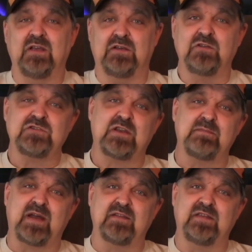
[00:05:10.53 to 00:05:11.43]
Go try to
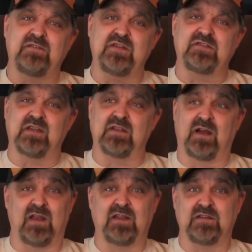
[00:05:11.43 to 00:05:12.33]
buy a TV set.
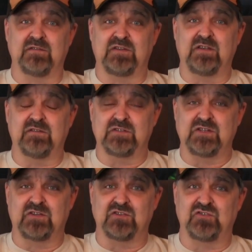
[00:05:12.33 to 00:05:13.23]
I like to have a TV
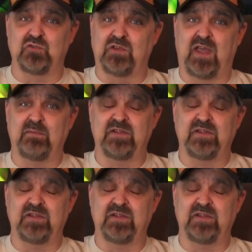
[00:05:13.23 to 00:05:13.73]
set that's 2K,